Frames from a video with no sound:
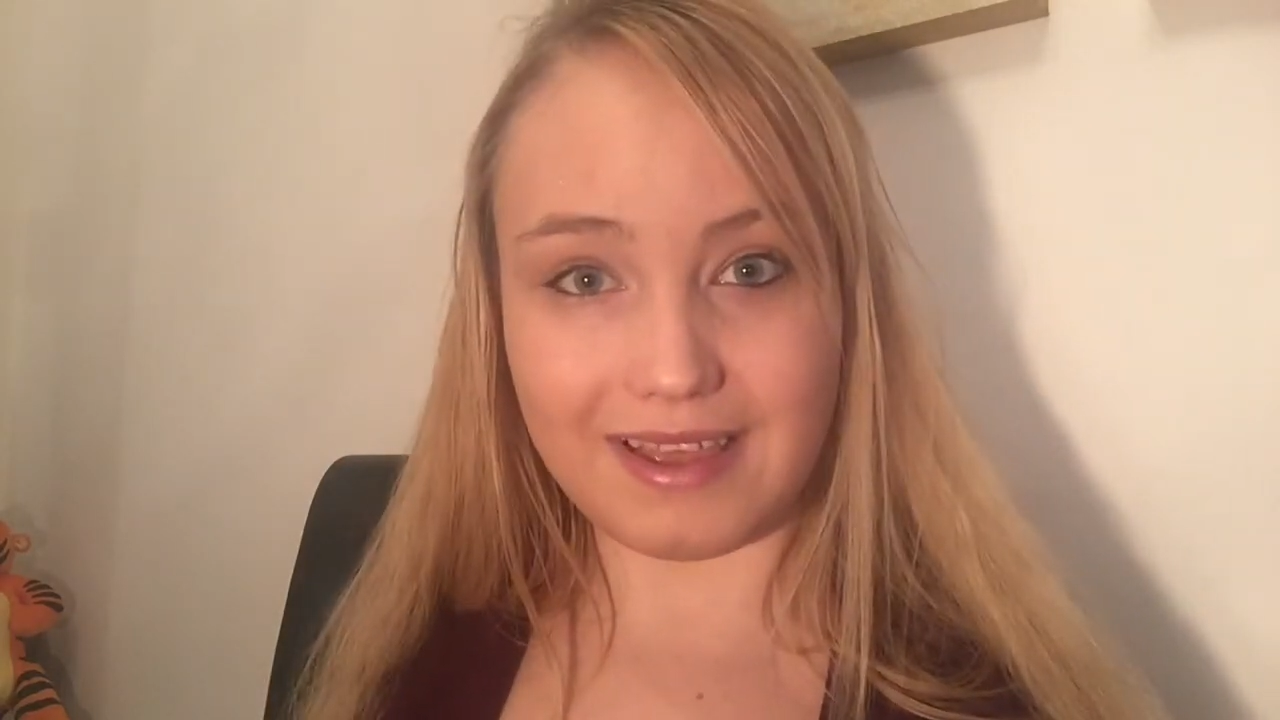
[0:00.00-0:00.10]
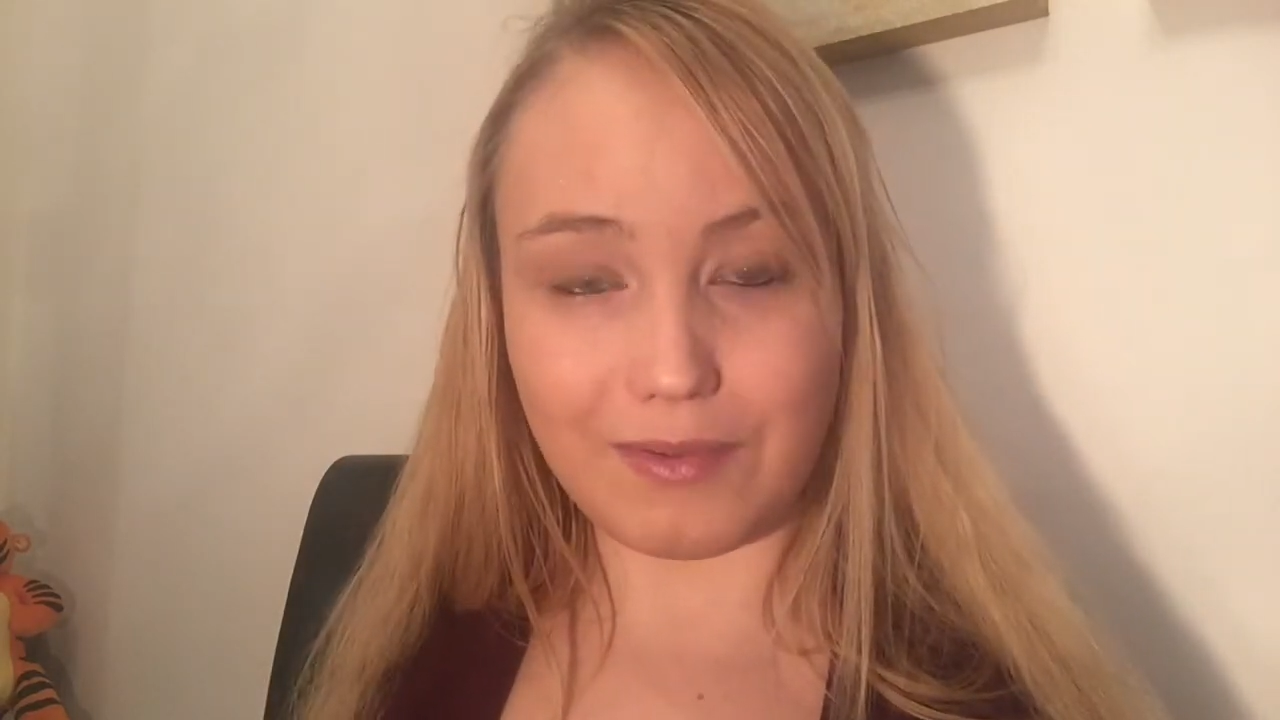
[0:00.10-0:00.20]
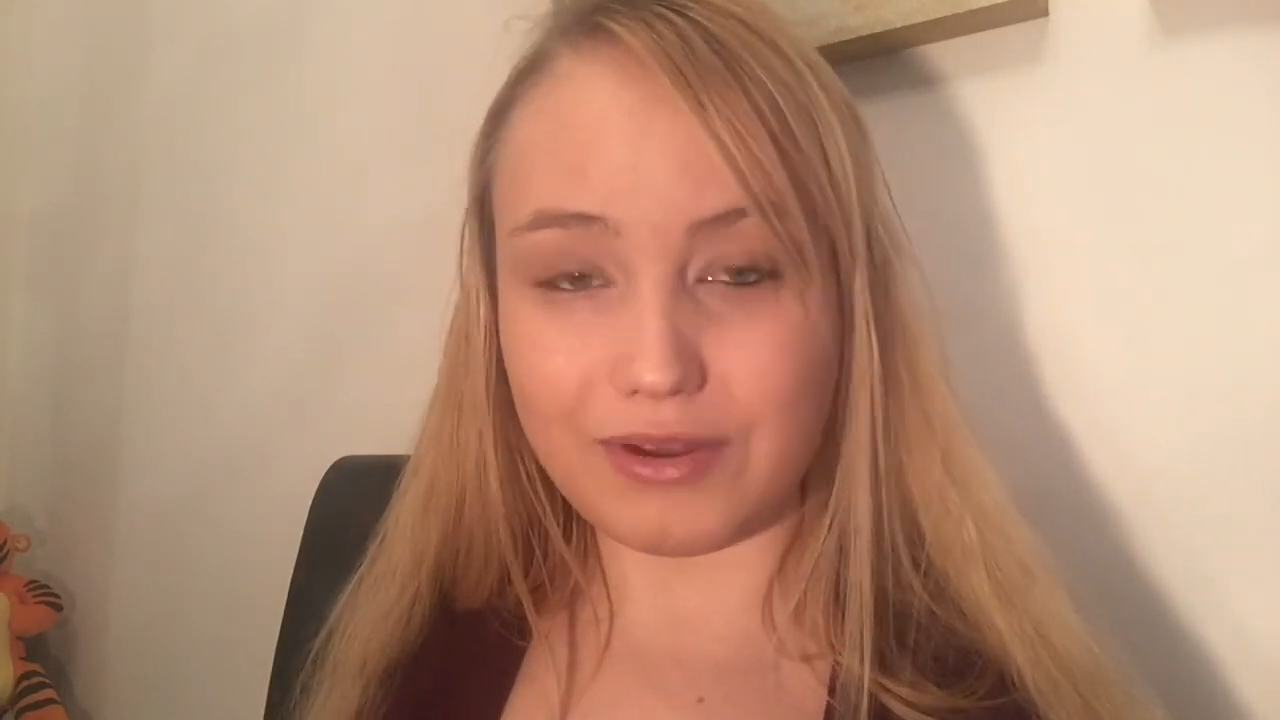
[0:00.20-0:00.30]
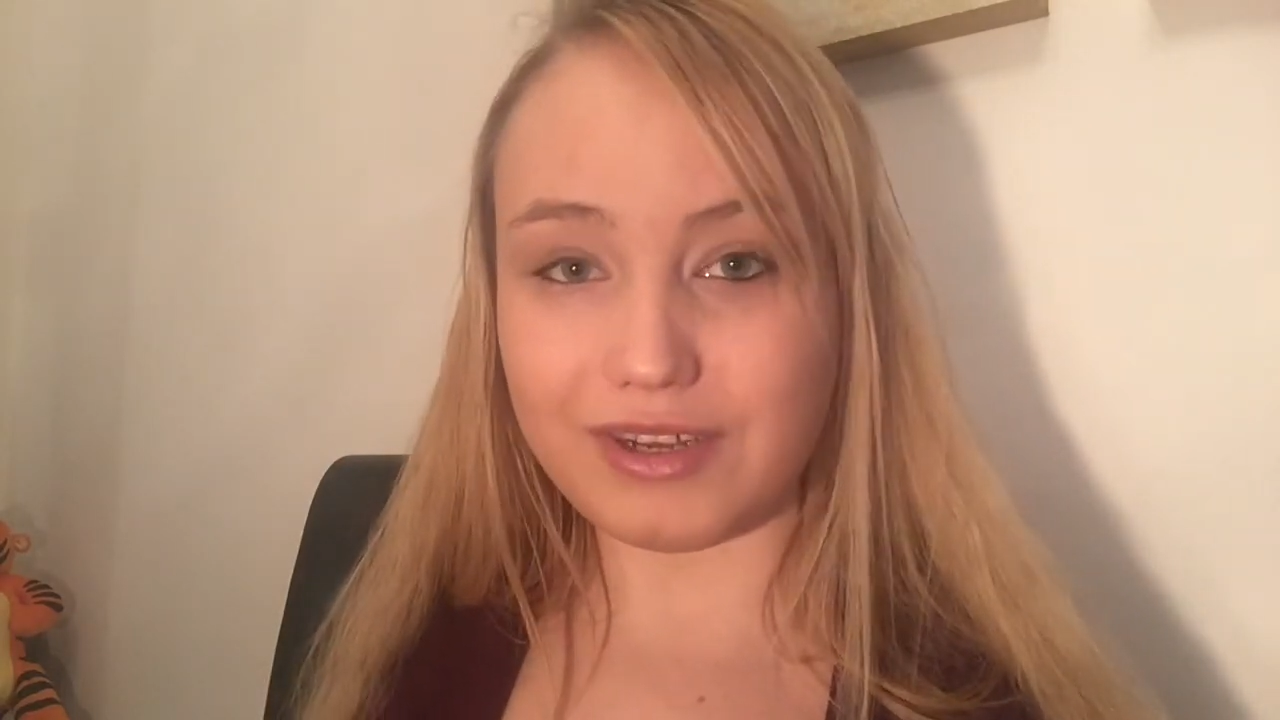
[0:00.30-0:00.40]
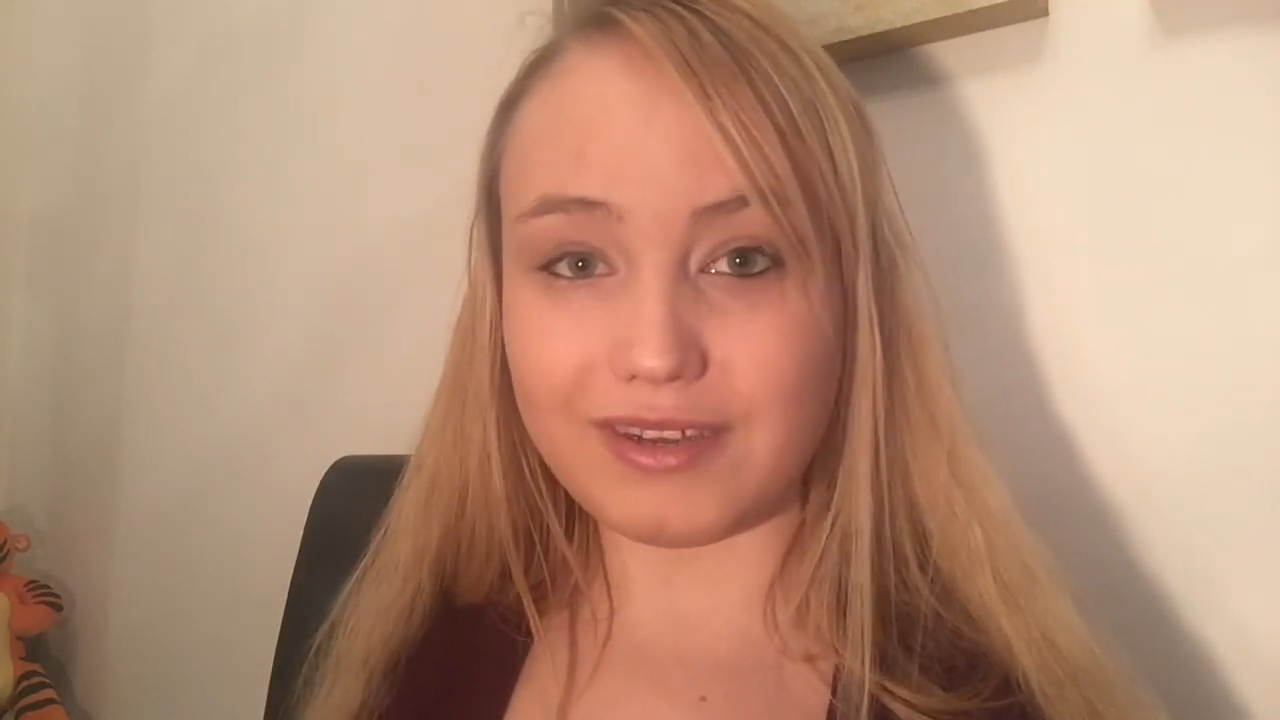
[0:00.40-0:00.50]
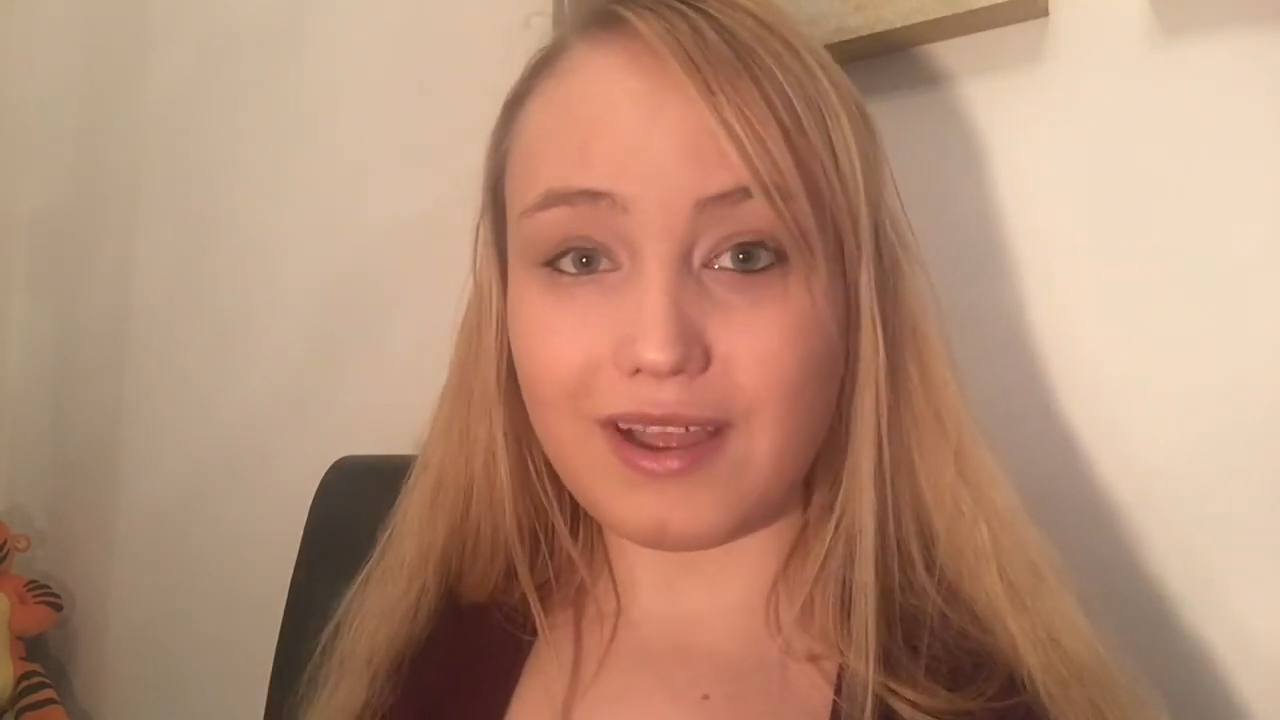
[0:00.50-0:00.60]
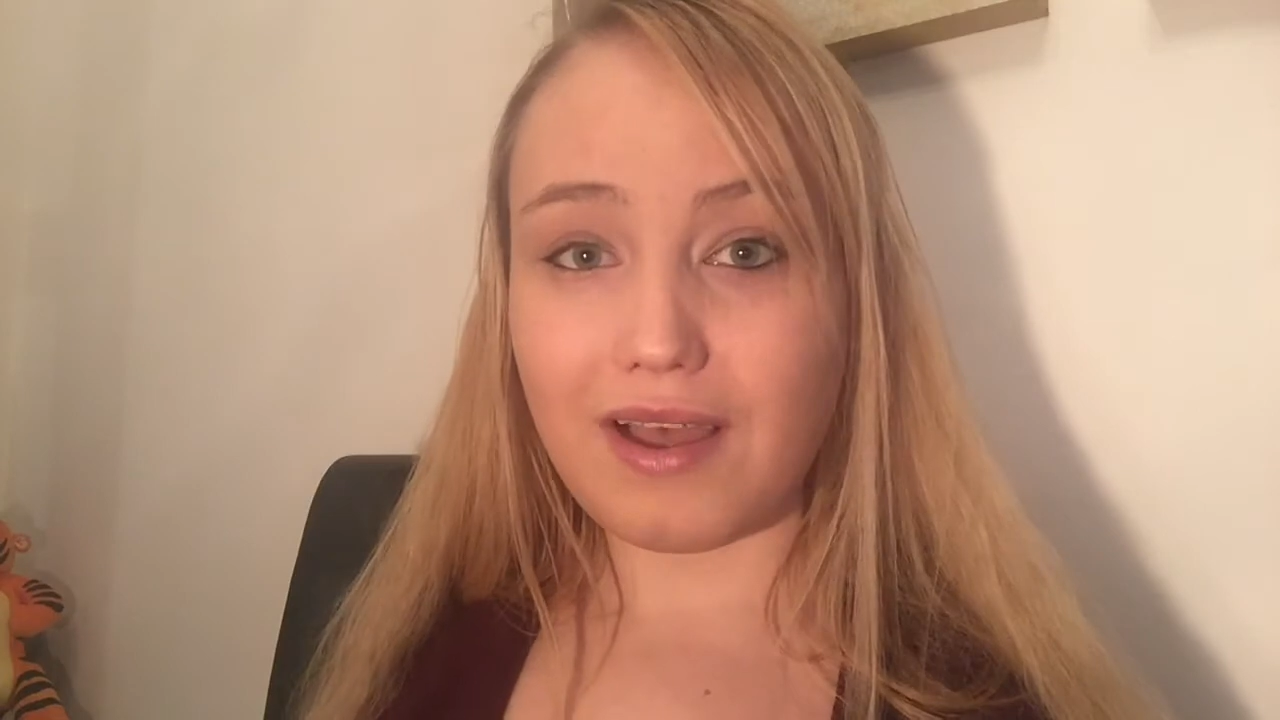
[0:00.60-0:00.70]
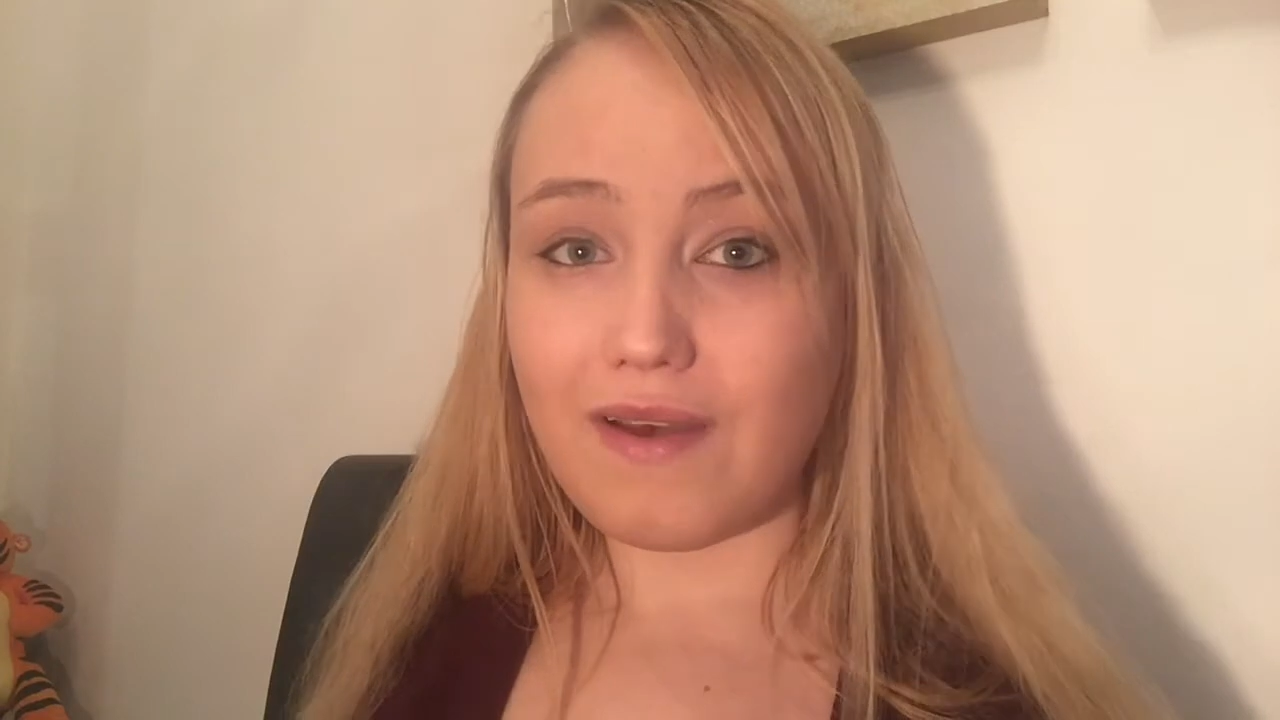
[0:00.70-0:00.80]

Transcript: there, which is